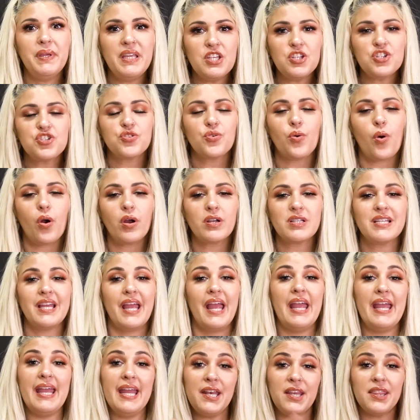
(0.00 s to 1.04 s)
Be sure to
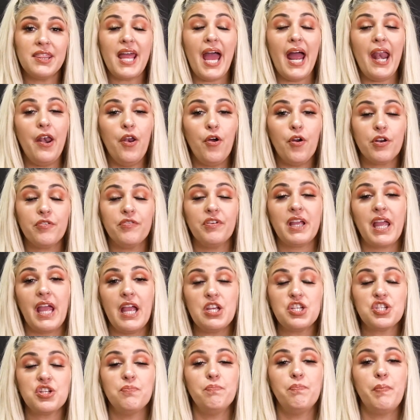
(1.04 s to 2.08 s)
hit that
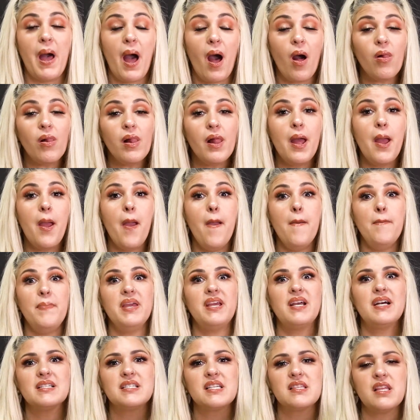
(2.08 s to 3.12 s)
notification bell
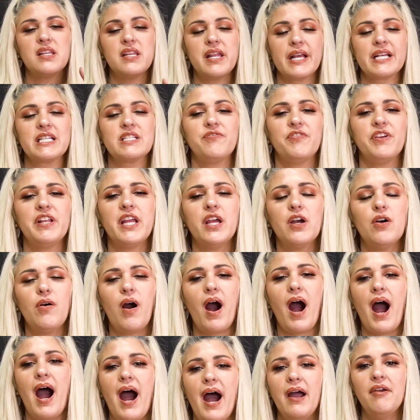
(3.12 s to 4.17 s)
because in the next video,
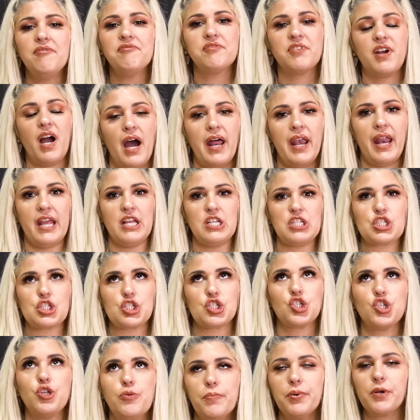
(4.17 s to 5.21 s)
I've got a
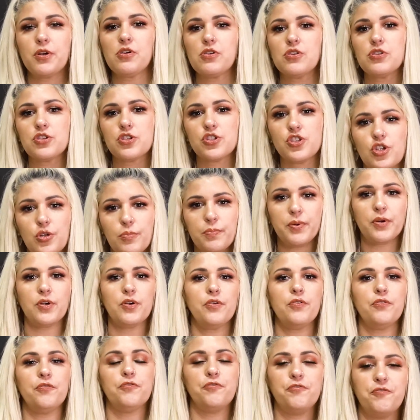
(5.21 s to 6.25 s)
super,
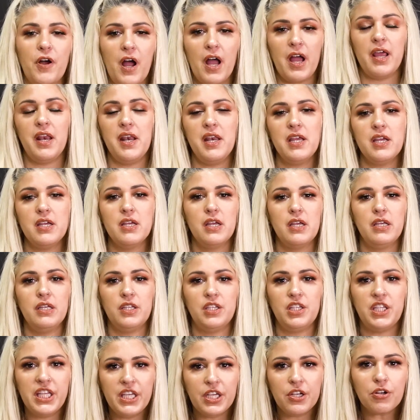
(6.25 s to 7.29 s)
super fun
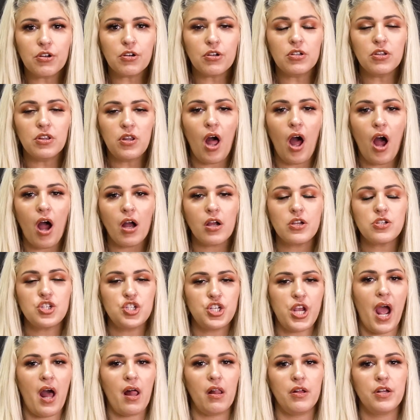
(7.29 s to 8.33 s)
year long
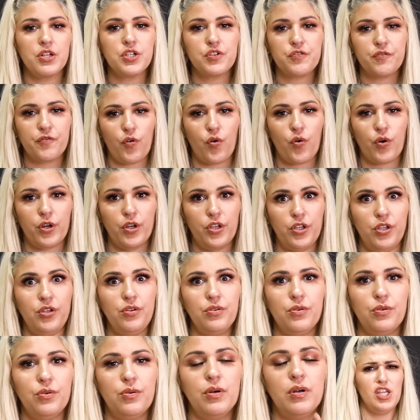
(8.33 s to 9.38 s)
challenge for
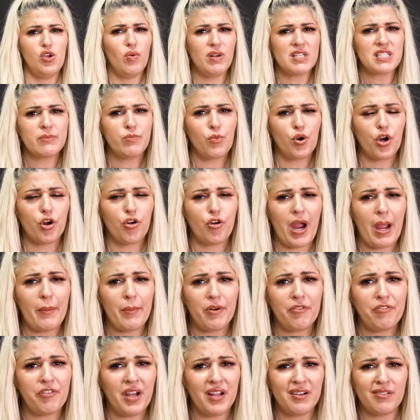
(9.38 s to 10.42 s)
you. You want some more grammar
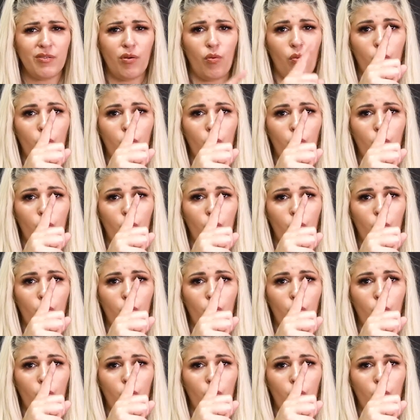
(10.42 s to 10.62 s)
fun?